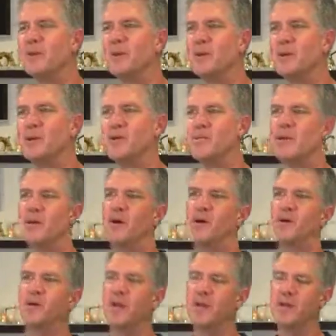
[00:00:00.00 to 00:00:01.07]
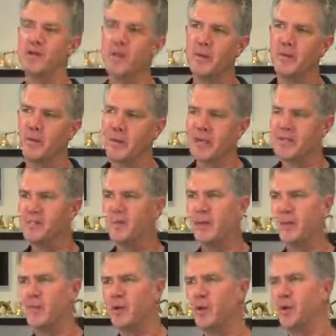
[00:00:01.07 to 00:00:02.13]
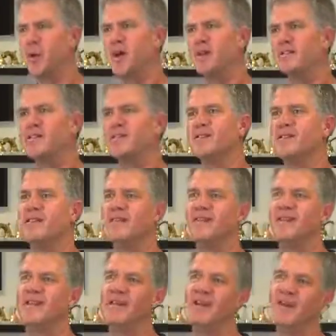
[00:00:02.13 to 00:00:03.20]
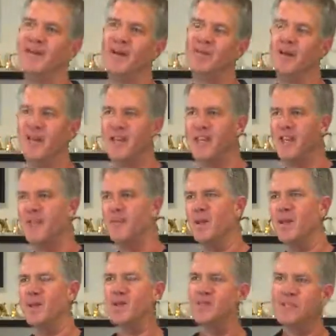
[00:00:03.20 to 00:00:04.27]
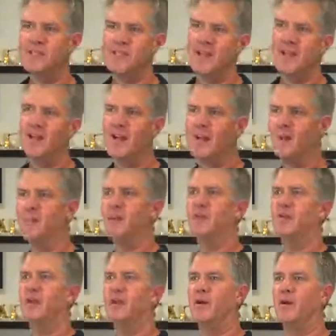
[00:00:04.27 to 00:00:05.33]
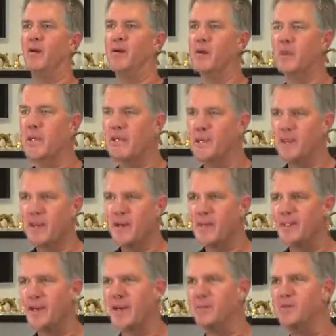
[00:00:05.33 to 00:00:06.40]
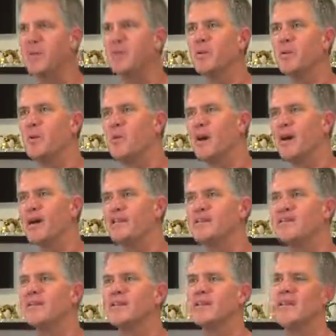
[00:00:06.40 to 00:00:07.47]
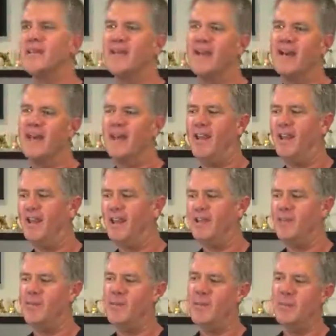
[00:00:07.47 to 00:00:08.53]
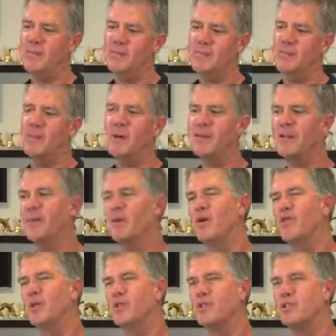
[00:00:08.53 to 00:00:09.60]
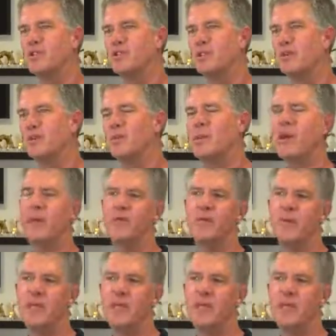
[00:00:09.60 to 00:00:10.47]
employees were like, oh, we're getting replaced by robots. And then when it came in and we set it up, they're like, oh, are we losing our jobs to robots? And we brought them over and showed them how